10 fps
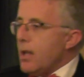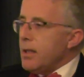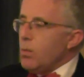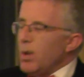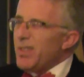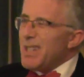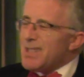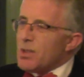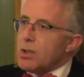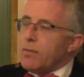Now what they
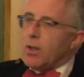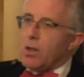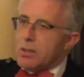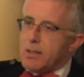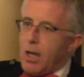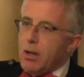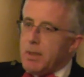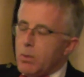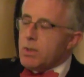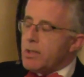sort of forgot to tell
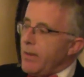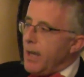me was at